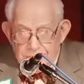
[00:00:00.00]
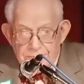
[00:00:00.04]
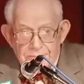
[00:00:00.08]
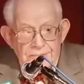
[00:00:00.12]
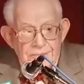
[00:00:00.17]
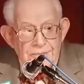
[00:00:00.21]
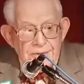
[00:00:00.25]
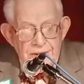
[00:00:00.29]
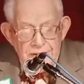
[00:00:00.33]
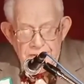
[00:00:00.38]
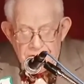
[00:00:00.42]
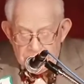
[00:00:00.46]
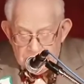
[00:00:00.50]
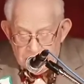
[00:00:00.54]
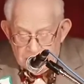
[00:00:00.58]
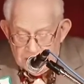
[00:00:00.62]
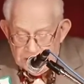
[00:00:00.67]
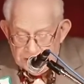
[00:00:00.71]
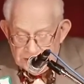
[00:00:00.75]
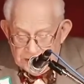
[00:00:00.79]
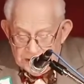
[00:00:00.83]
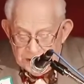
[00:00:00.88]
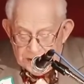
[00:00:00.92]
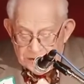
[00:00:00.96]
him
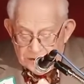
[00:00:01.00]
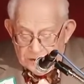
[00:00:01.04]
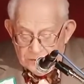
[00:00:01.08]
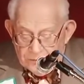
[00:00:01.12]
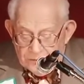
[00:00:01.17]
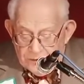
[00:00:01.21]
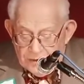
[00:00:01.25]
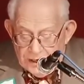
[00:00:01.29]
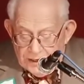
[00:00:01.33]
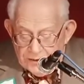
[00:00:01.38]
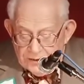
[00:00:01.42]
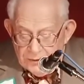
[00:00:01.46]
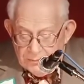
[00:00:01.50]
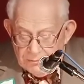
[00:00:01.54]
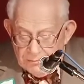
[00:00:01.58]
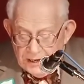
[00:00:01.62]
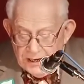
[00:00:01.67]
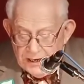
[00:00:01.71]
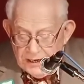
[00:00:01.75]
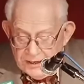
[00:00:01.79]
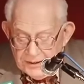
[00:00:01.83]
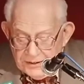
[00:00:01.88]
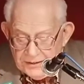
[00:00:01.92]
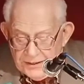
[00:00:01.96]
to identify the
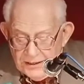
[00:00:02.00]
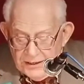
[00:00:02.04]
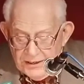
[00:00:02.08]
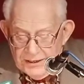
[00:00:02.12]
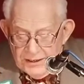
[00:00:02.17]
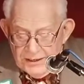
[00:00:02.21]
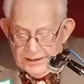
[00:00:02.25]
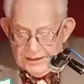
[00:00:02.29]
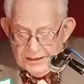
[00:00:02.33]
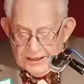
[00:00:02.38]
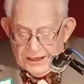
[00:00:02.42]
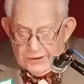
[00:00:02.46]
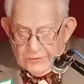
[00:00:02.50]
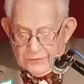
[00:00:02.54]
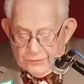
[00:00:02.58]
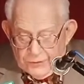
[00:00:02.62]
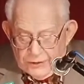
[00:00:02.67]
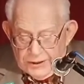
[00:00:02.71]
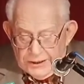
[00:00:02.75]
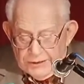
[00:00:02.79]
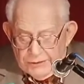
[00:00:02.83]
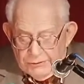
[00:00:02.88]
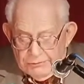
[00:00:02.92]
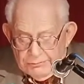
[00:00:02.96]
man that
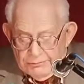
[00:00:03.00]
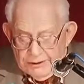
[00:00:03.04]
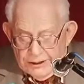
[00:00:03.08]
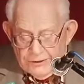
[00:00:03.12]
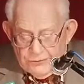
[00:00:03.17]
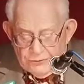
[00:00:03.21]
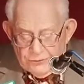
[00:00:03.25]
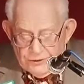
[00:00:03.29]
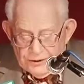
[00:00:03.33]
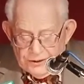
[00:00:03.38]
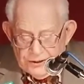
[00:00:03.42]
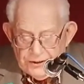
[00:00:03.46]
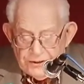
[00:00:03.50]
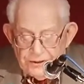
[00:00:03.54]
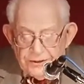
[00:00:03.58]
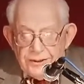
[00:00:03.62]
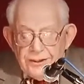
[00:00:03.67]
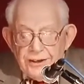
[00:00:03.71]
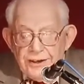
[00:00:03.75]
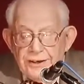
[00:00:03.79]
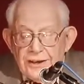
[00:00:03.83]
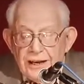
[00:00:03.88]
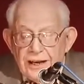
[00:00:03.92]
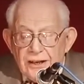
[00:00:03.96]
frequently figured
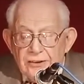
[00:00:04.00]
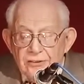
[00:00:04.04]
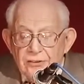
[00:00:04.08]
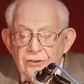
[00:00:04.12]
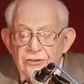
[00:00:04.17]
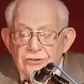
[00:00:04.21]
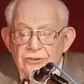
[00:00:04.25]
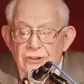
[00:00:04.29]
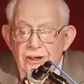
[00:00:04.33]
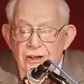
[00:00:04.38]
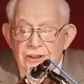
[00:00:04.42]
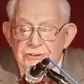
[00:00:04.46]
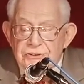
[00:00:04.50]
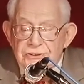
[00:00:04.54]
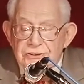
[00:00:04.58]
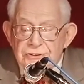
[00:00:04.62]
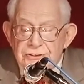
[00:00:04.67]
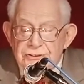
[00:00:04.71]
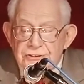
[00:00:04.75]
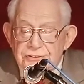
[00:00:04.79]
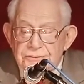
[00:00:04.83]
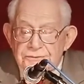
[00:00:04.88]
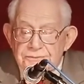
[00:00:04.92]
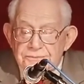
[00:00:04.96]
in our
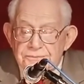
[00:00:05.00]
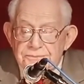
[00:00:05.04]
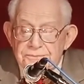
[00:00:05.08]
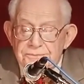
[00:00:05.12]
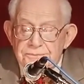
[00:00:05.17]
discussions.